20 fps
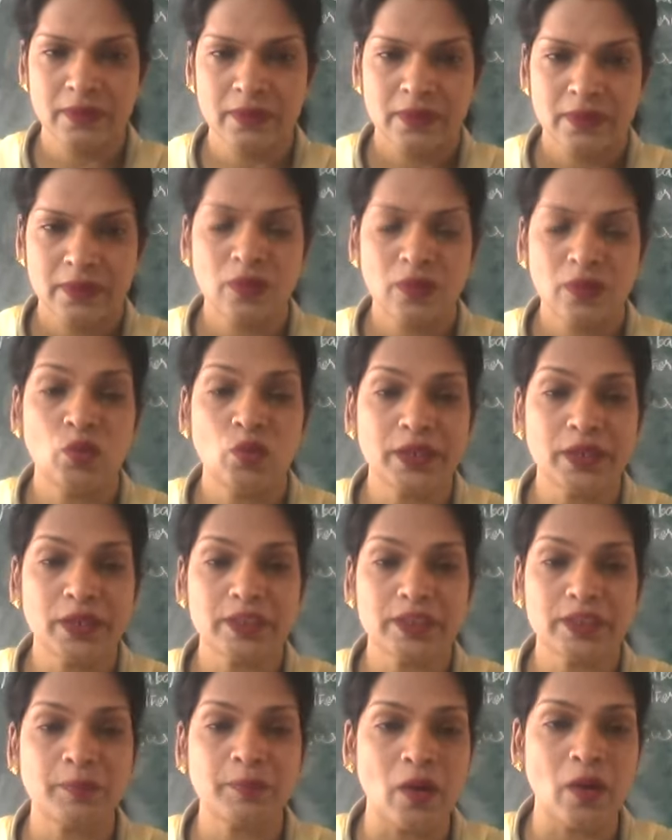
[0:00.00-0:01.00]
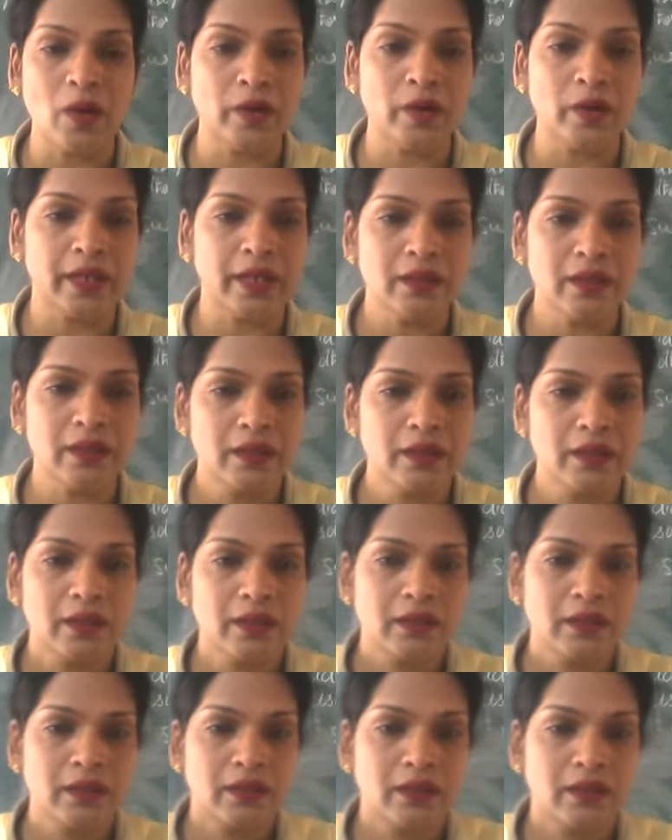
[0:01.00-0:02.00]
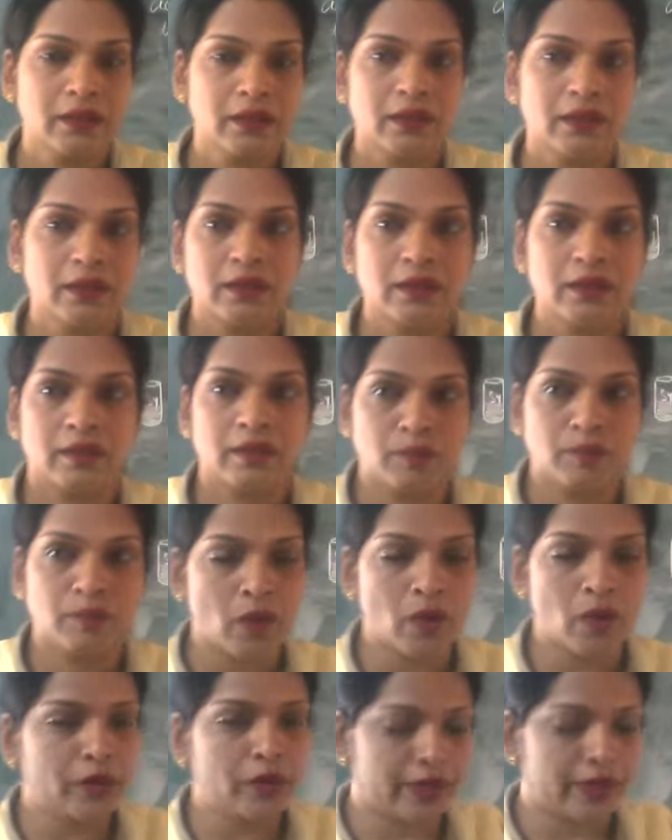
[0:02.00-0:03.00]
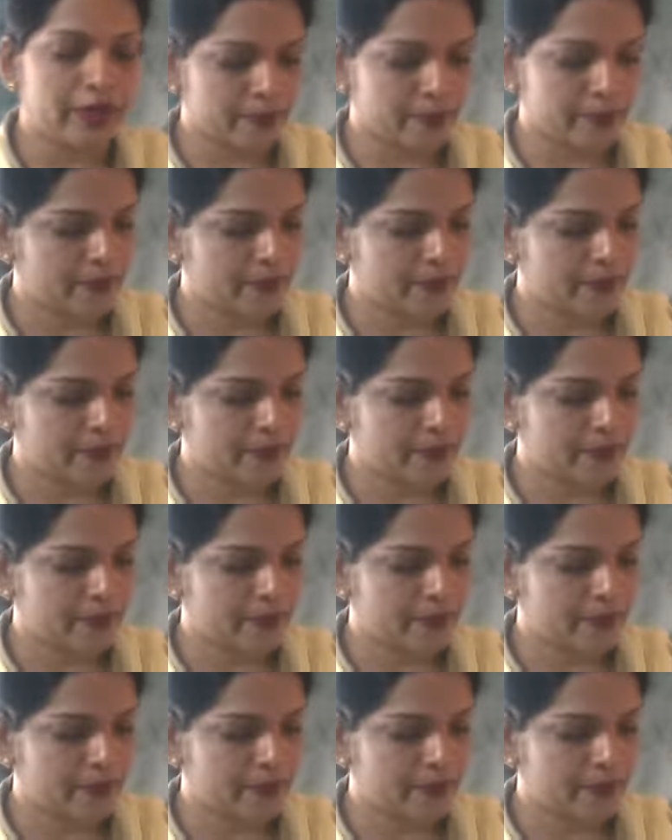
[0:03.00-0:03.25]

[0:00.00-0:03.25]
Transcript: Now, what is a boundary? Boundary.